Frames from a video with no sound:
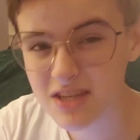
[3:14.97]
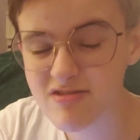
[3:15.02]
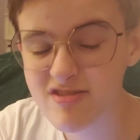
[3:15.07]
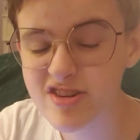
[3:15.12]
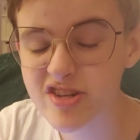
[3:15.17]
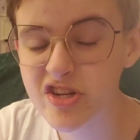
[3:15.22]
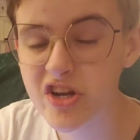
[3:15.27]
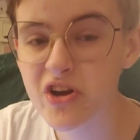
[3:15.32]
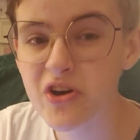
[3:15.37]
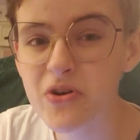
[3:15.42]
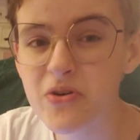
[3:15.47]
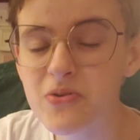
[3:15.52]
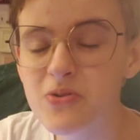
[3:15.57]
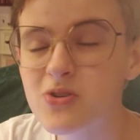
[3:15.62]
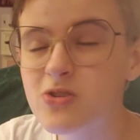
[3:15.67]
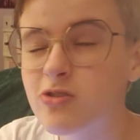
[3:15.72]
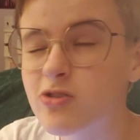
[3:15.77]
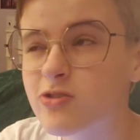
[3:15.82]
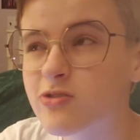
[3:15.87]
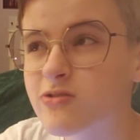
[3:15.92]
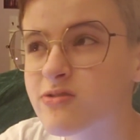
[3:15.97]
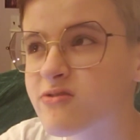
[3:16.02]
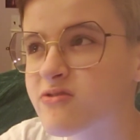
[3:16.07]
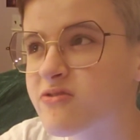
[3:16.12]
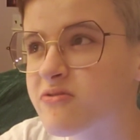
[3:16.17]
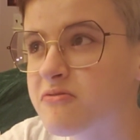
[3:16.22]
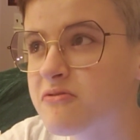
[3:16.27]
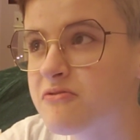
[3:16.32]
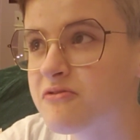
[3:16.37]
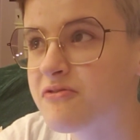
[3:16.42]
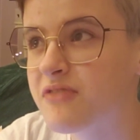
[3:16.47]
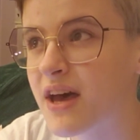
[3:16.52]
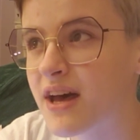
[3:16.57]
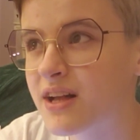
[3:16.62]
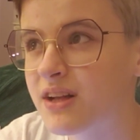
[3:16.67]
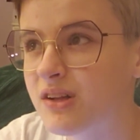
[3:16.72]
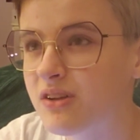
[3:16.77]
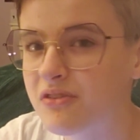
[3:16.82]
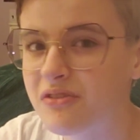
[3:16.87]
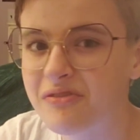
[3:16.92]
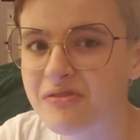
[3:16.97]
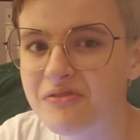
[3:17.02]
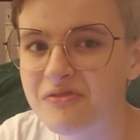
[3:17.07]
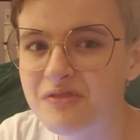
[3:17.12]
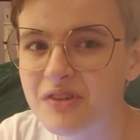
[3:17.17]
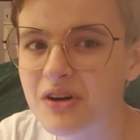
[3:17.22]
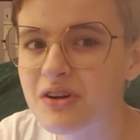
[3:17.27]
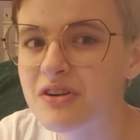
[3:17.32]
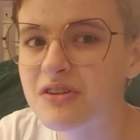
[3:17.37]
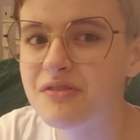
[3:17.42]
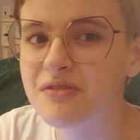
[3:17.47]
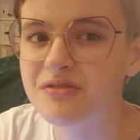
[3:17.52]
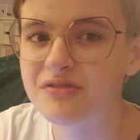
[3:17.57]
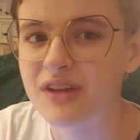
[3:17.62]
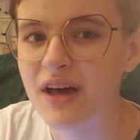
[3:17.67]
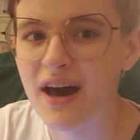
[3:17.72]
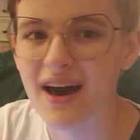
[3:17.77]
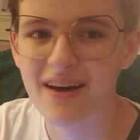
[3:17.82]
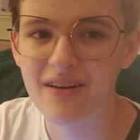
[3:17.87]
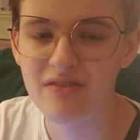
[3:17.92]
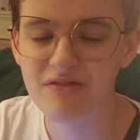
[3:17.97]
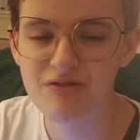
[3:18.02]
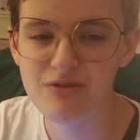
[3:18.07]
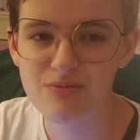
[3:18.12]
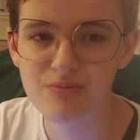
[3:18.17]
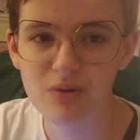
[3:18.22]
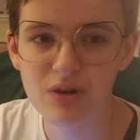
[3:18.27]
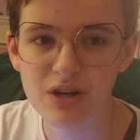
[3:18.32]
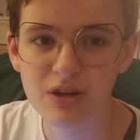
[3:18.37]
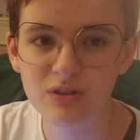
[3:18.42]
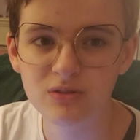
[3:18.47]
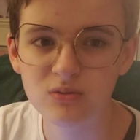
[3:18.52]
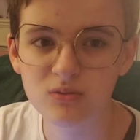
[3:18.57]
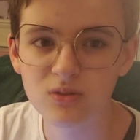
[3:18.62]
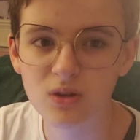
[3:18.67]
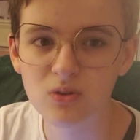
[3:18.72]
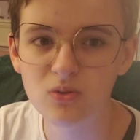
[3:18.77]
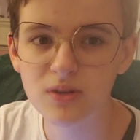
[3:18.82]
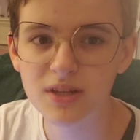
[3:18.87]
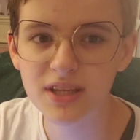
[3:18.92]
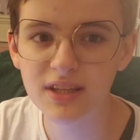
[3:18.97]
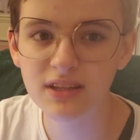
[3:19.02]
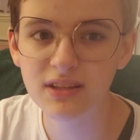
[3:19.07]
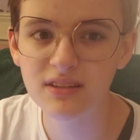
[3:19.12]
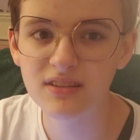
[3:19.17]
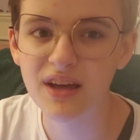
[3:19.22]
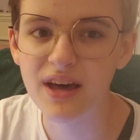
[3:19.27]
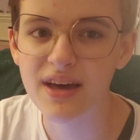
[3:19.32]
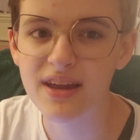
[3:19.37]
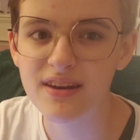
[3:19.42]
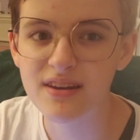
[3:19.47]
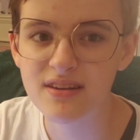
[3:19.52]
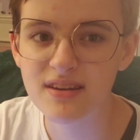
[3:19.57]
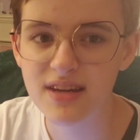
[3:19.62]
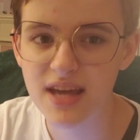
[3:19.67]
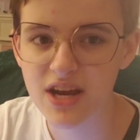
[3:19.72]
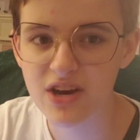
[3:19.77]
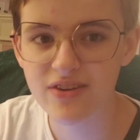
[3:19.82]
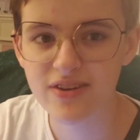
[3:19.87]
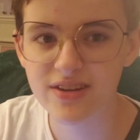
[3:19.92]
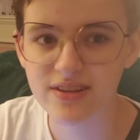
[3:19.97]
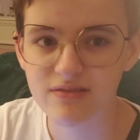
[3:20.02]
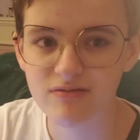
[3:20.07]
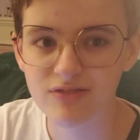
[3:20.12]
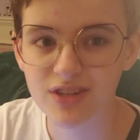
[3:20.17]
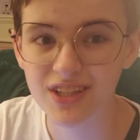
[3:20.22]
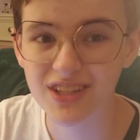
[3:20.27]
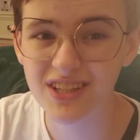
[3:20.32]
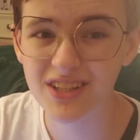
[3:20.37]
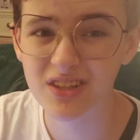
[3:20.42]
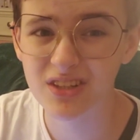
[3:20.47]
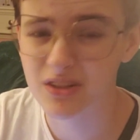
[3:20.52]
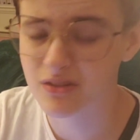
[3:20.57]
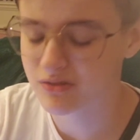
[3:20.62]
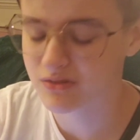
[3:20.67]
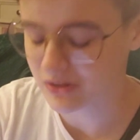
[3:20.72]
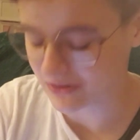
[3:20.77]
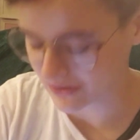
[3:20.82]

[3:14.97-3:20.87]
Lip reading: the show fell far flat from what a Loki-led narrative really could have